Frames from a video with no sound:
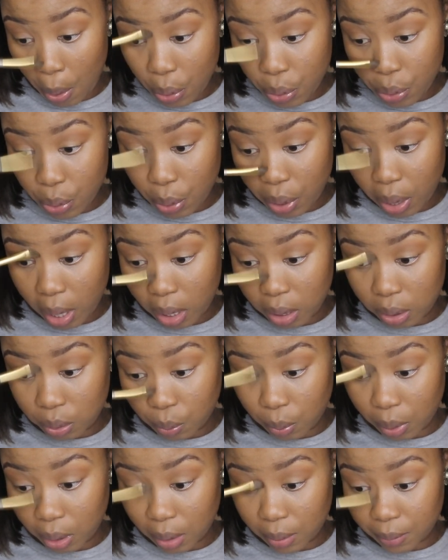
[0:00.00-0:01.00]
so that is
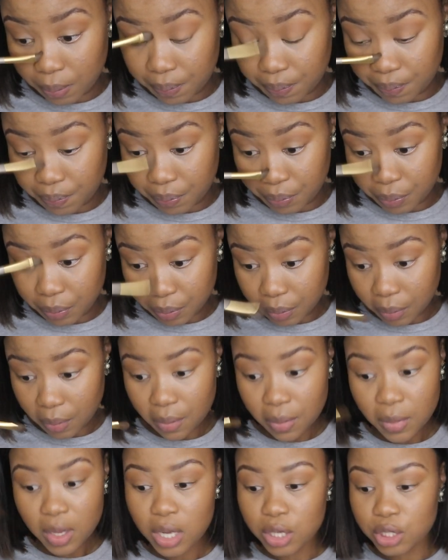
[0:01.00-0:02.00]
when
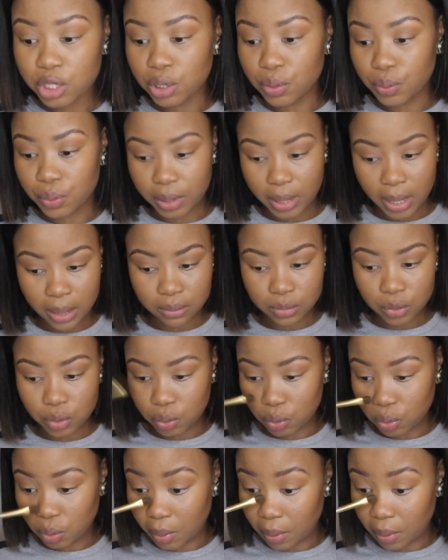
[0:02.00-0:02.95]
she would come to school.